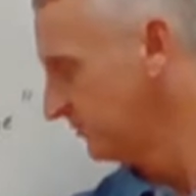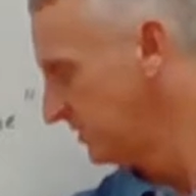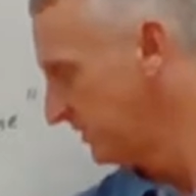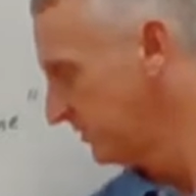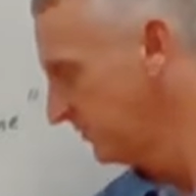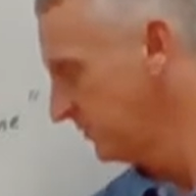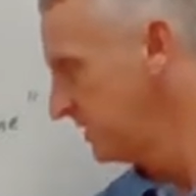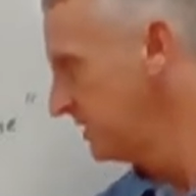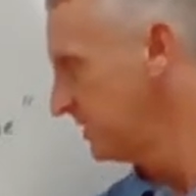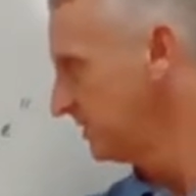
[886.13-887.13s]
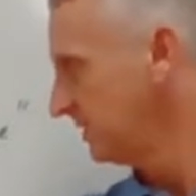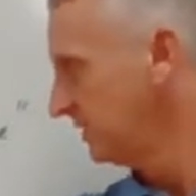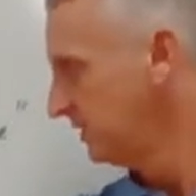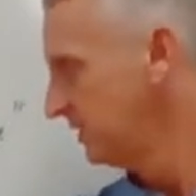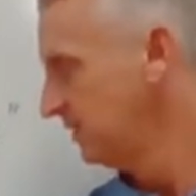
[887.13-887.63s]
the one at 3
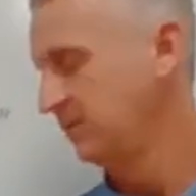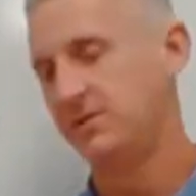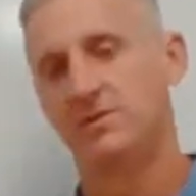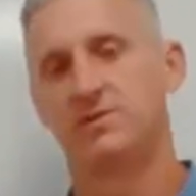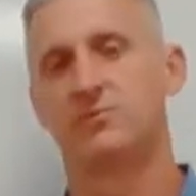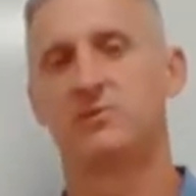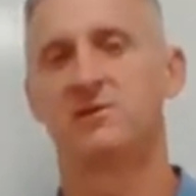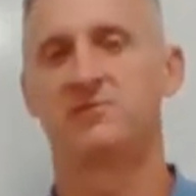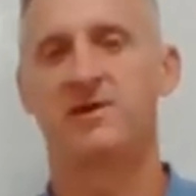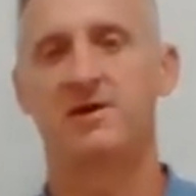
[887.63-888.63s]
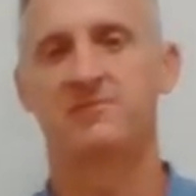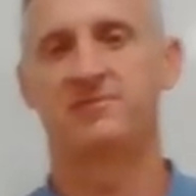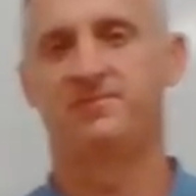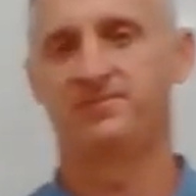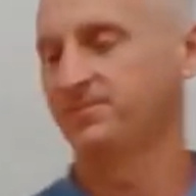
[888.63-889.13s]
and the one at 5.
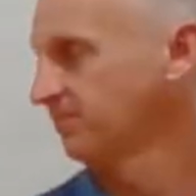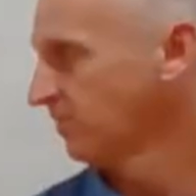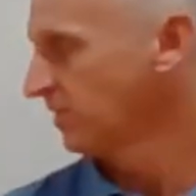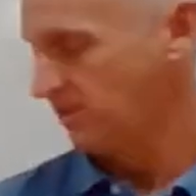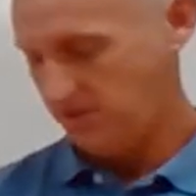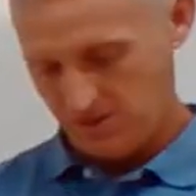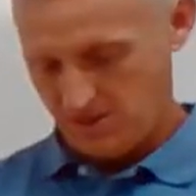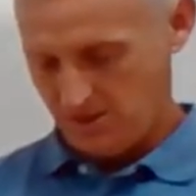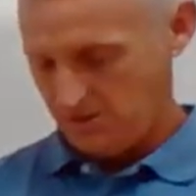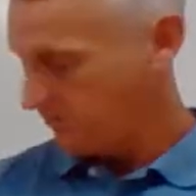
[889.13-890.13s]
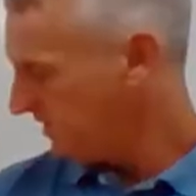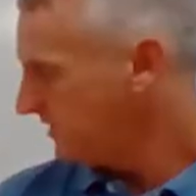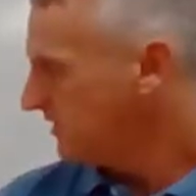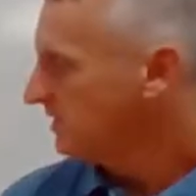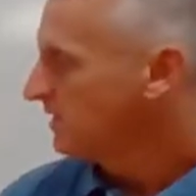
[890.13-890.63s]

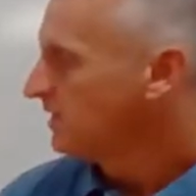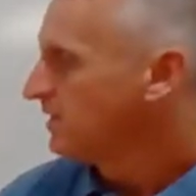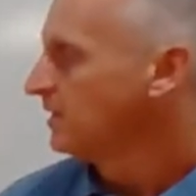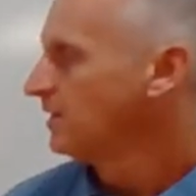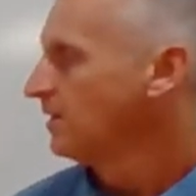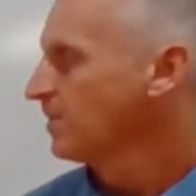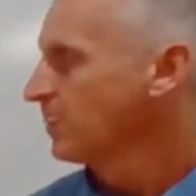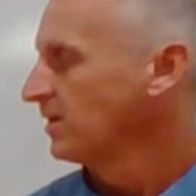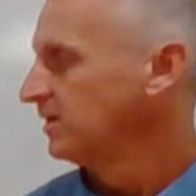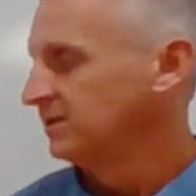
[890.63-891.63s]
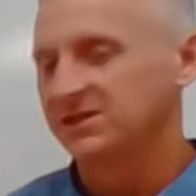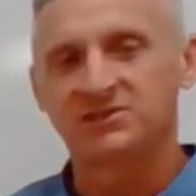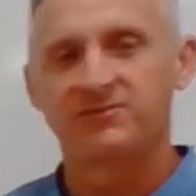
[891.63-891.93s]
Okay. Let's